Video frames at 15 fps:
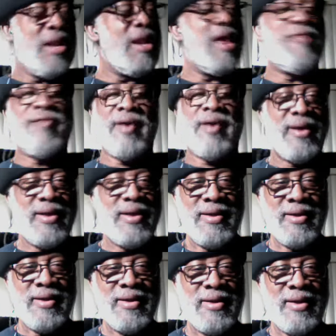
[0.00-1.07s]
Never.
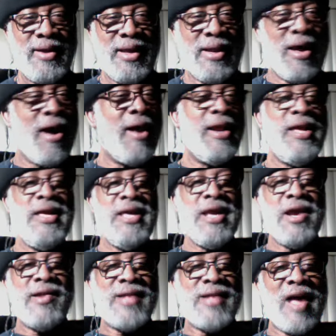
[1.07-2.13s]
All the
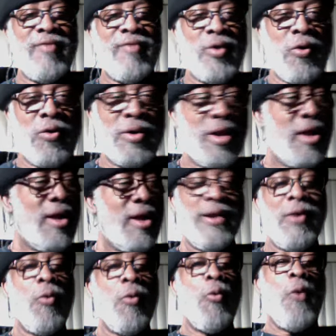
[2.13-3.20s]
years I've known
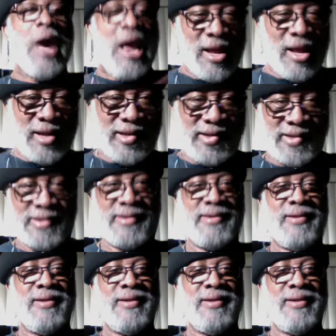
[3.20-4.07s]
the Wailers,